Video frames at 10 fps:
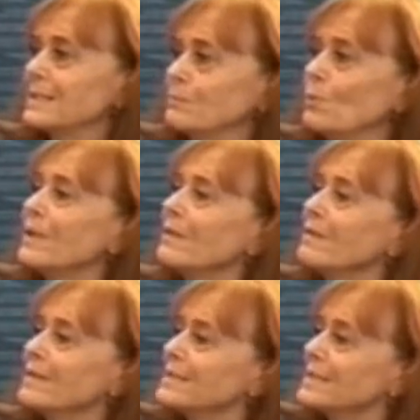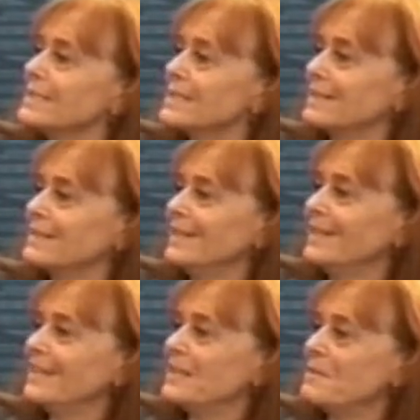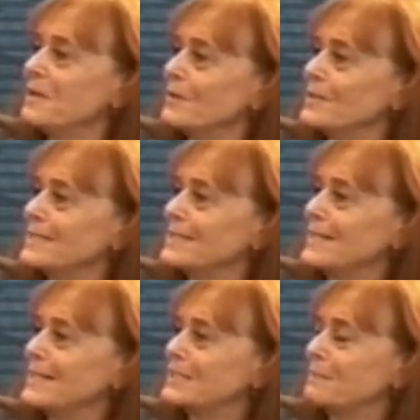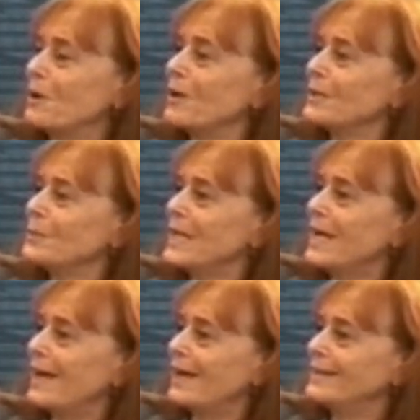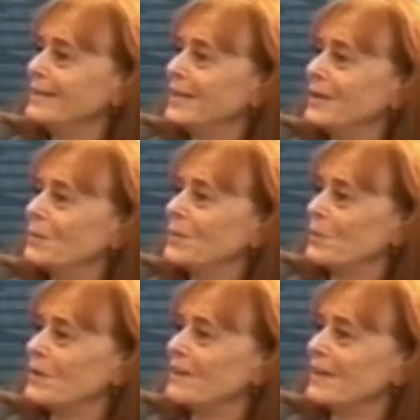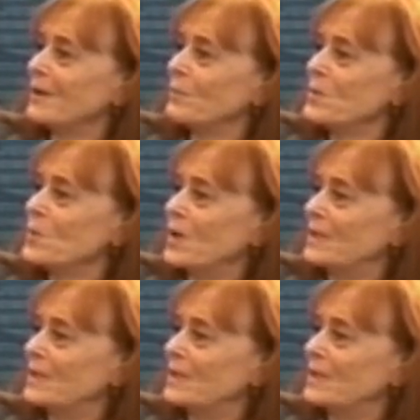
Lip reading: one of the things listed in there is the party we had when we found out we won.